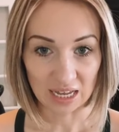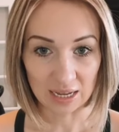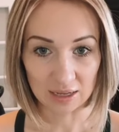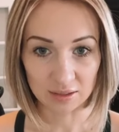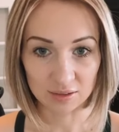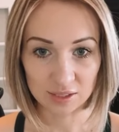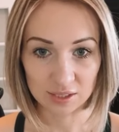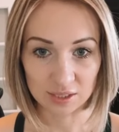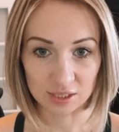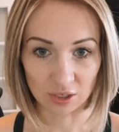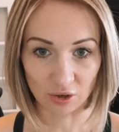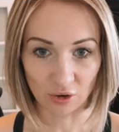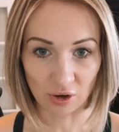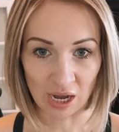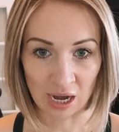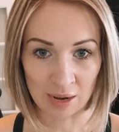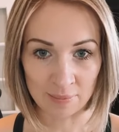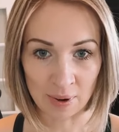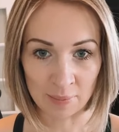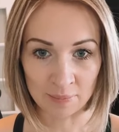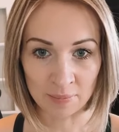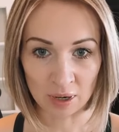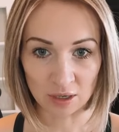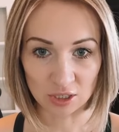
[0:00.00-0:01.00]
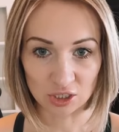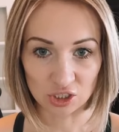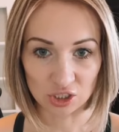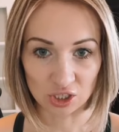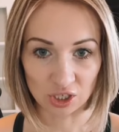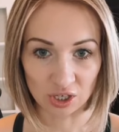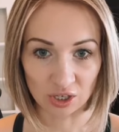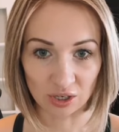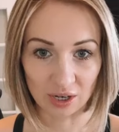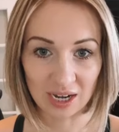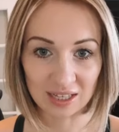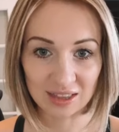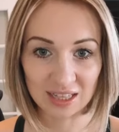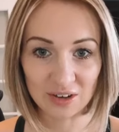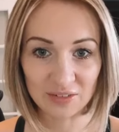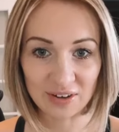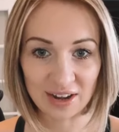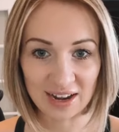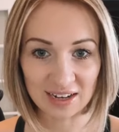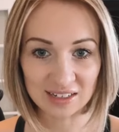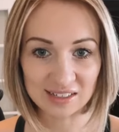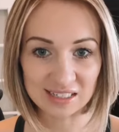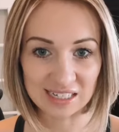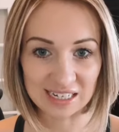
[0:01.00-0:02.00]
Instagram. I'm not sure. Hello,
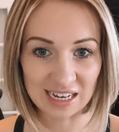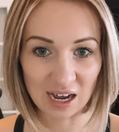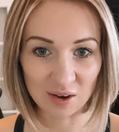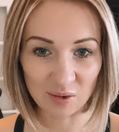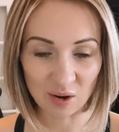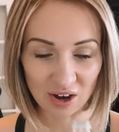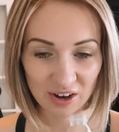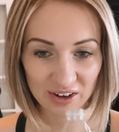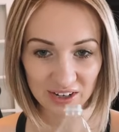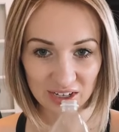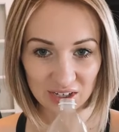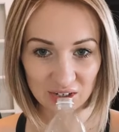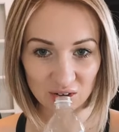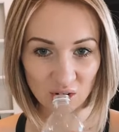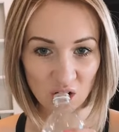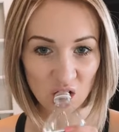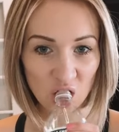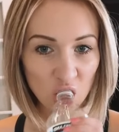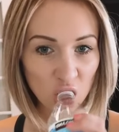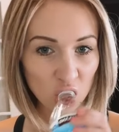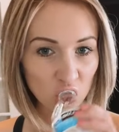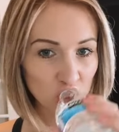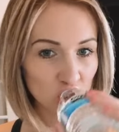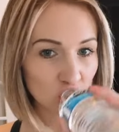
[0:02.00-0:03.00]
Nancy. How are you?